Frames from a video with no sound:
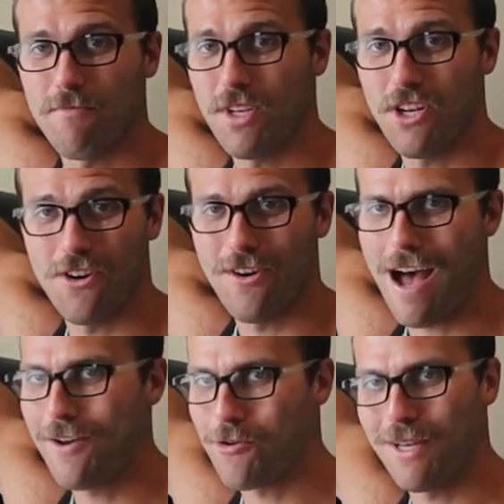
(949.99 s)
you know,
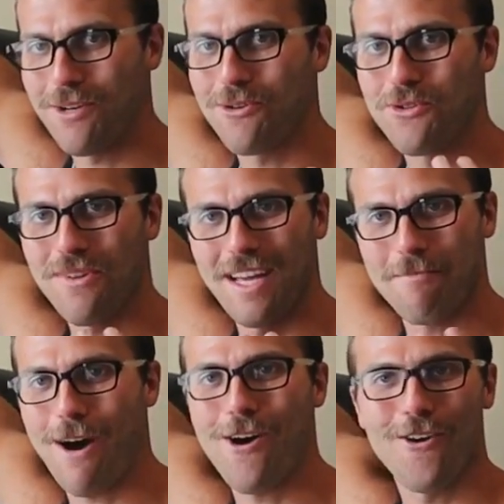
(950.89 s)
I normally don't do
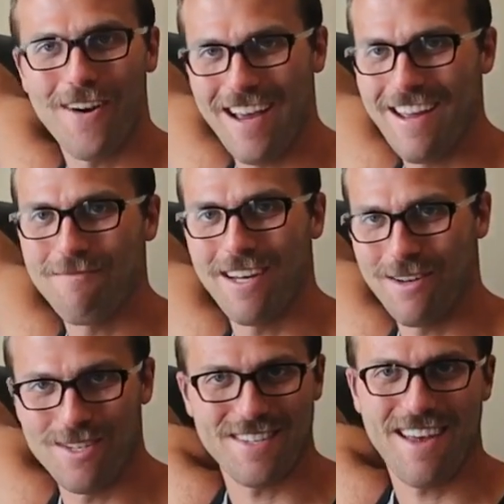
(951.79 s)
like Powerade, but it
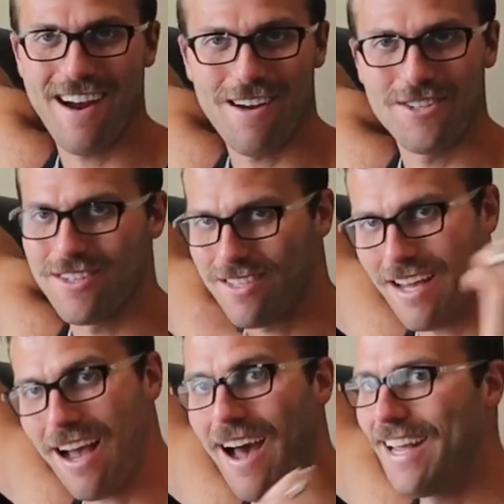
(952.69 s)
was there, and I was just
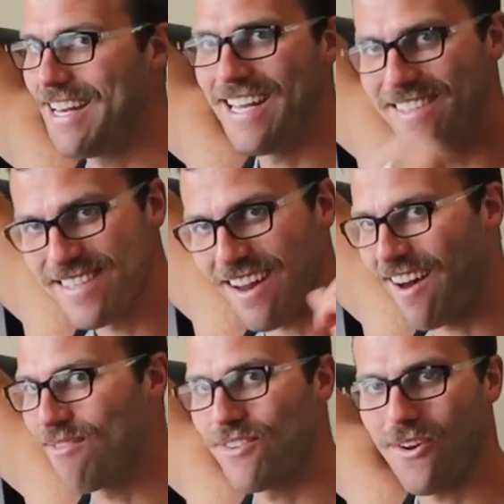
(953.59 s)
like, I need
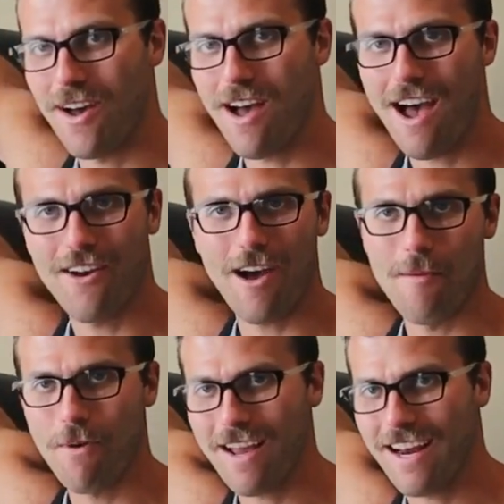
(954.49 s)
stuff, you know,
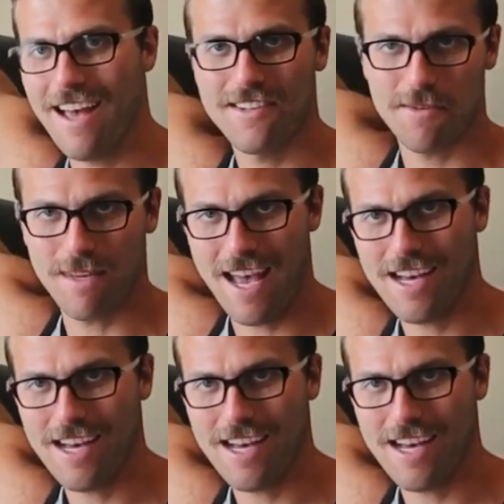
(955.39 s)
I'm probably gonna have some